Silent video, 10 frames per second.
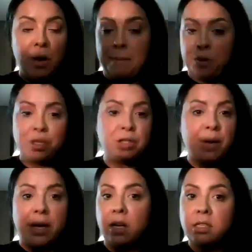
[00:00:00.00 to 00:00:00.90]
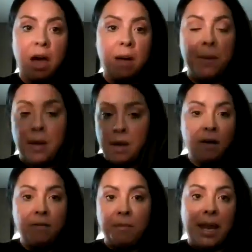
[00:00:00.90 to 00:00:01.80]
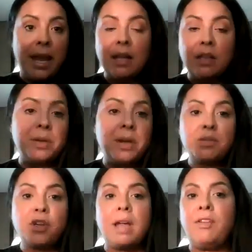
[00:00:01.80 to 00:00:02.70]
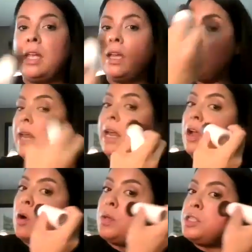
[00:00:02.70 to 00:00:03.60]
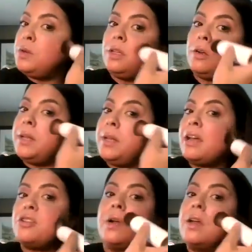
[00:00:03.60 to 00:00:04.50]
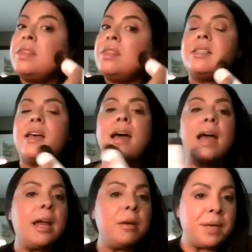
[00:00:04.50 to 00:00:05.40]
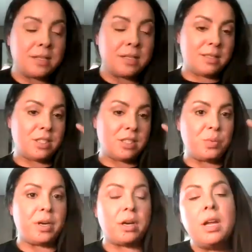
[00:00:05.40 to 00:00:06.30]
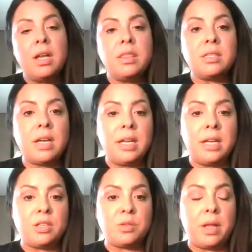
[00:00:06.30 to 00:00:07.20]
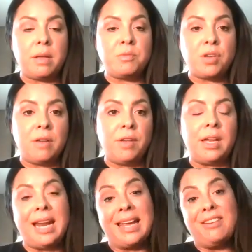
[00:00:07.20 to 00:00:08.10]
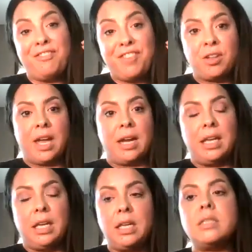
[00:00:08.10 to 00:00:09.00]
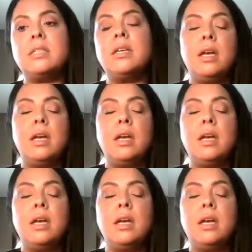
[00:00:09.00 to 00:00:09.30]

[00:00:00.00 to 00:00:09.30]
I put this right on top of my hands when I'm driving, and I always do a little bit extra on this side because this is where the sun hits while I'm driving and I can feel that heat.